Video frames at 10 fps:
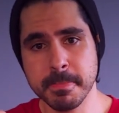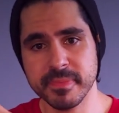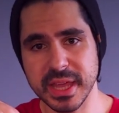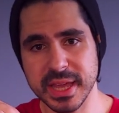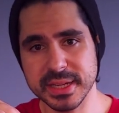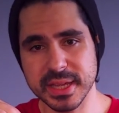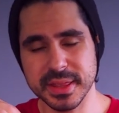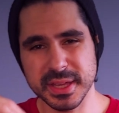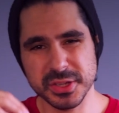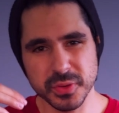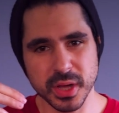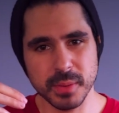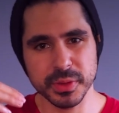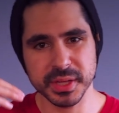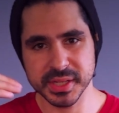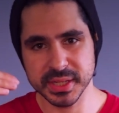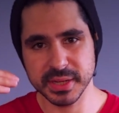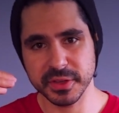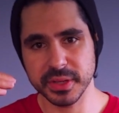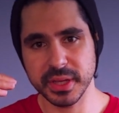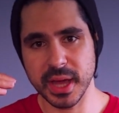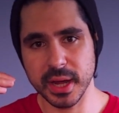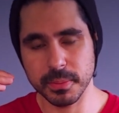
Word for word: and they do come with a significantly higher